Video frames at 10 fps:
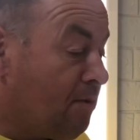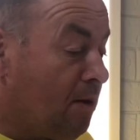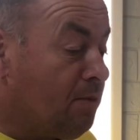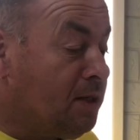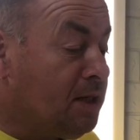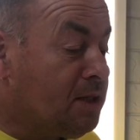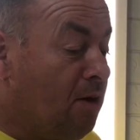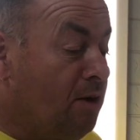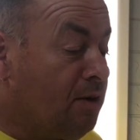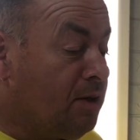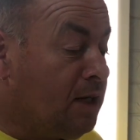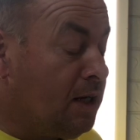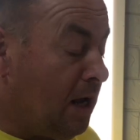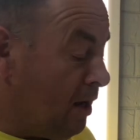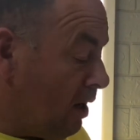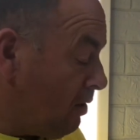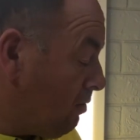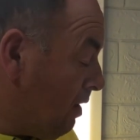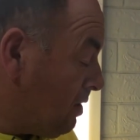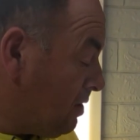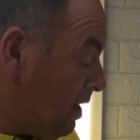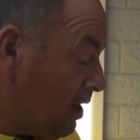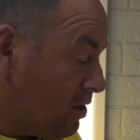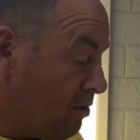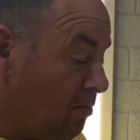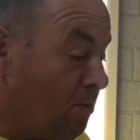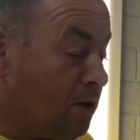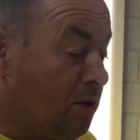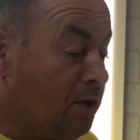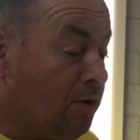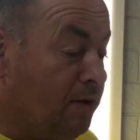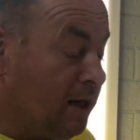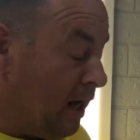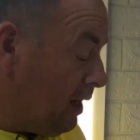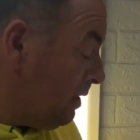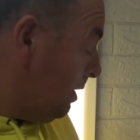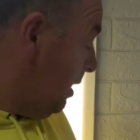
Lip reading: up with the design of the underground station, but we got there in the end.